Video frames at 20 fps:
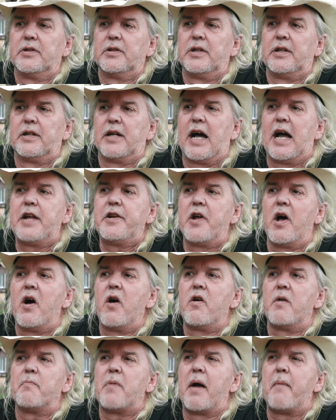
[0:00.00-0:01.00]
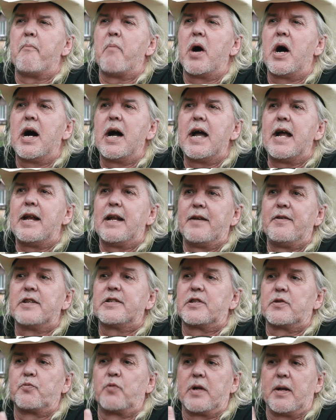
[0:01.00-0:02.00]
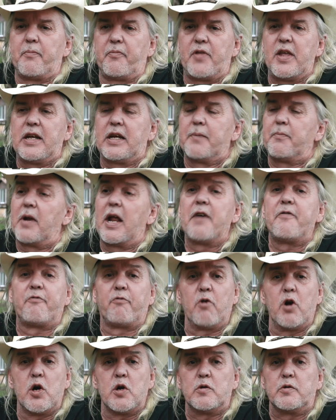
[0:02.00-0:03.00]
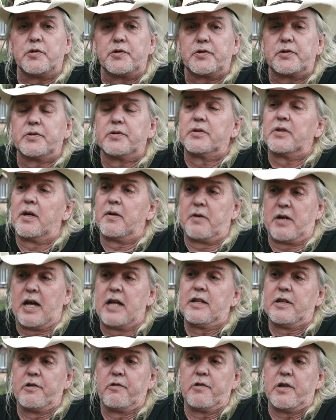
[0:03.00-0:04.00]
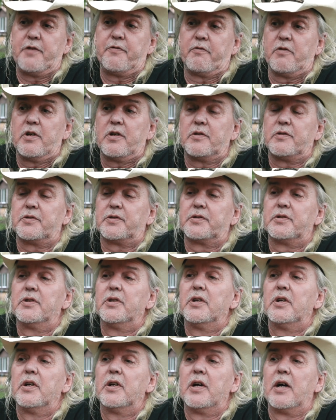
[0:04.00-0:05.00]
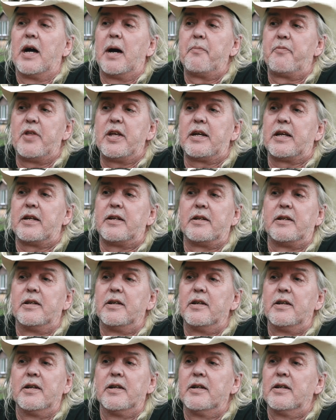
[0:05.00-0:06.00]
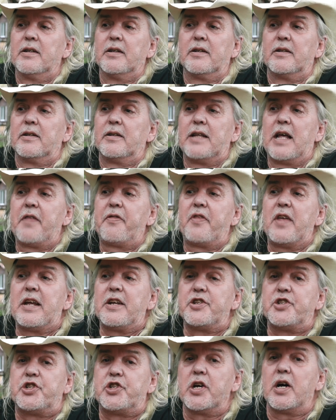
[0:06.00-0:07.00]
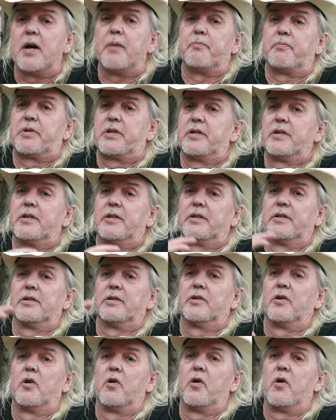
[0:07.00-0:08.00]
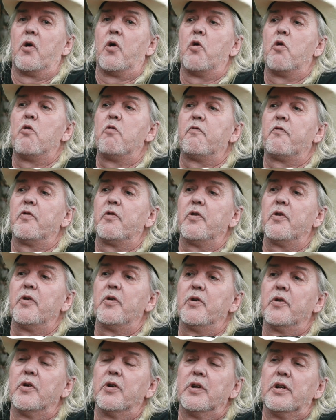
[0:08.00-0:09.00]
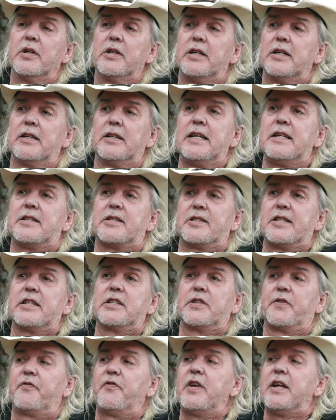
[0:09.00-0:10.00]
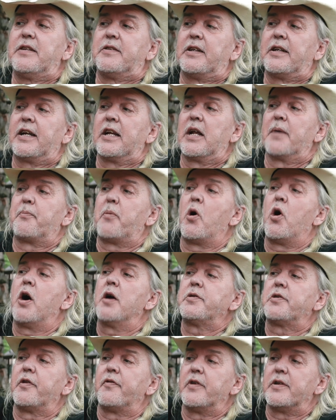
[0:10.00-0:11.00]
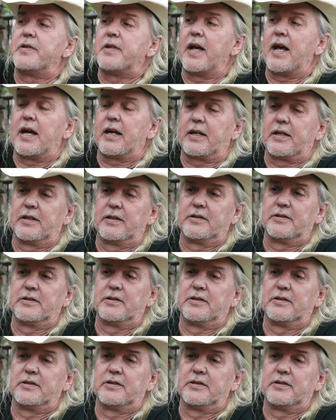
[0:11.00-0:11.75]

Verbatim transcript: and I know in my mind, and this is what I'm thinking, but I froze. I literally froze. I'm thinking, That thing jumped over at least six feet to get up onto the deck,